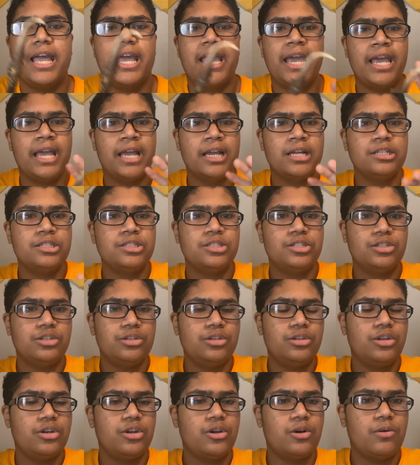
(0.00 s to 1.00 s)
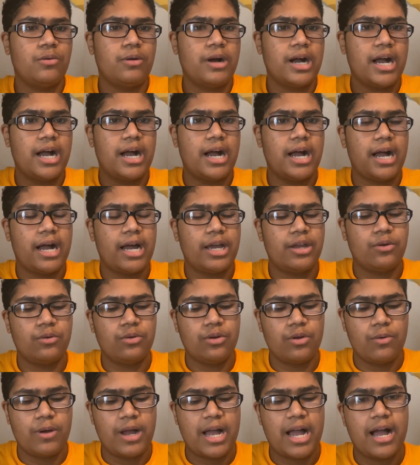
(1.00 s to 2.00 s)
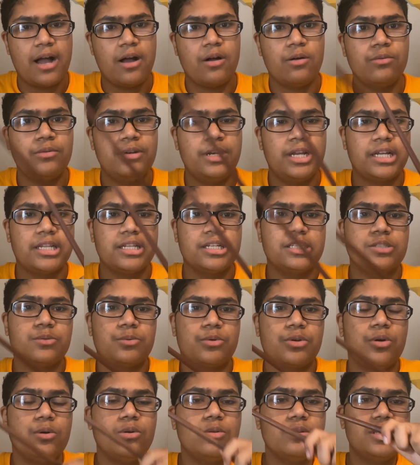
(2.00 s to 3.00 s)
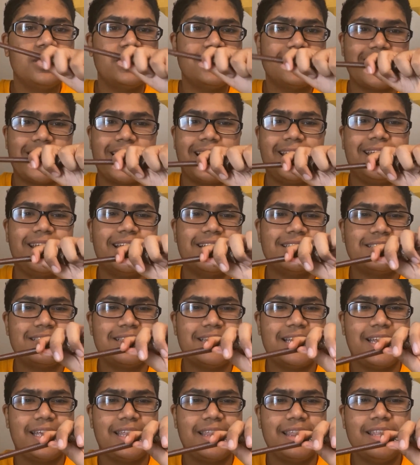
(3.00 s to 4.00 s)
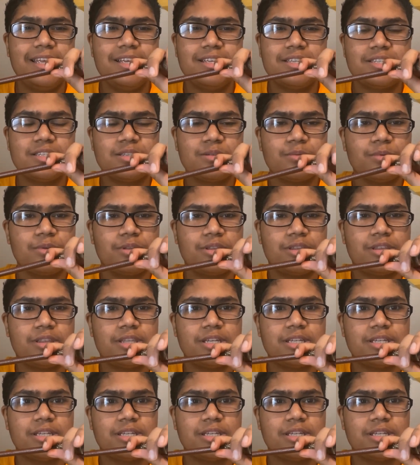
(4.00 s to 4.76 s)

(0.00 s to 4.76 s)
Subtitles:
And you know, I don't know how Nicholas would hold this. I guess like this, with